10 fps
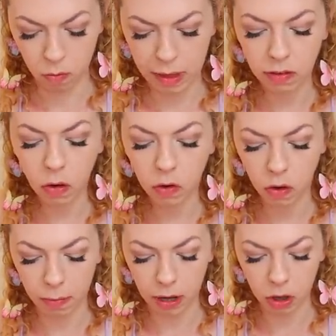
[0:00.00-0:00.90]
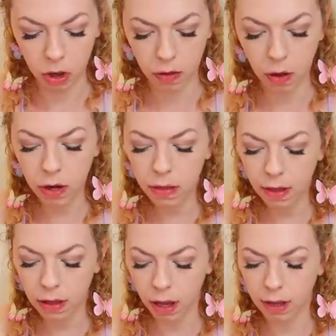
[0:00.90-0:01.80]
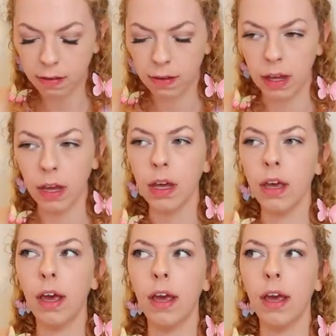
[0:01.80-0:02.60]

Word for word: There's not too much. The only thing that I see